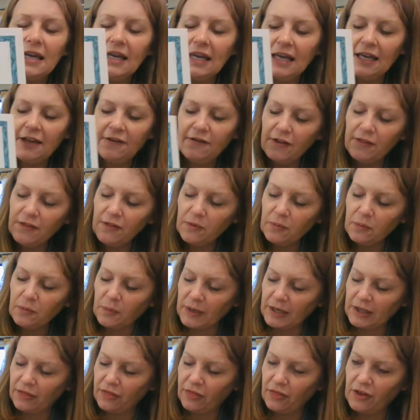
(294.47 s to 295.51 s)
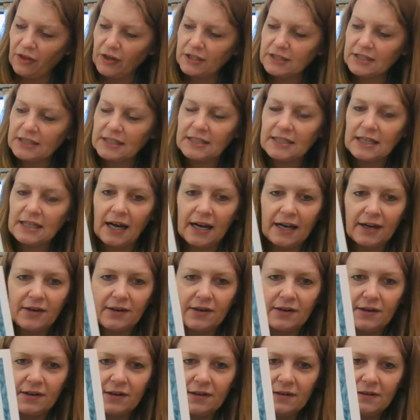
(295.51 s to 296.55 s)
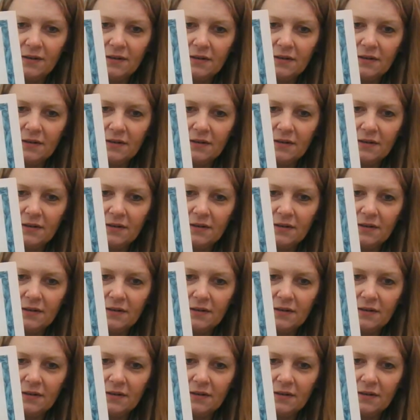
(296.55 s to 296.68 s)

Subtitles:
Even the wreath looked tired.